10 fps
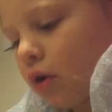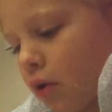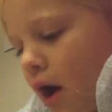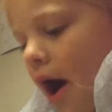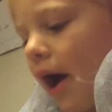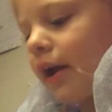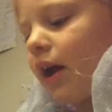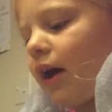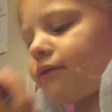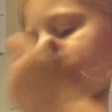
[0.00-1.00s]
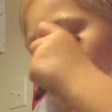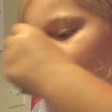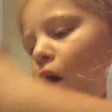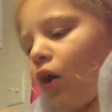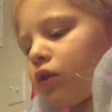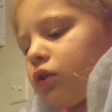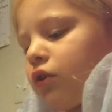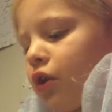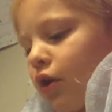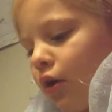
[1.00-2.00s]
so I have to walk
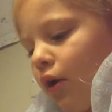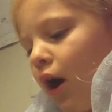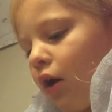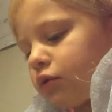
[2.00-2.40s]
to your house.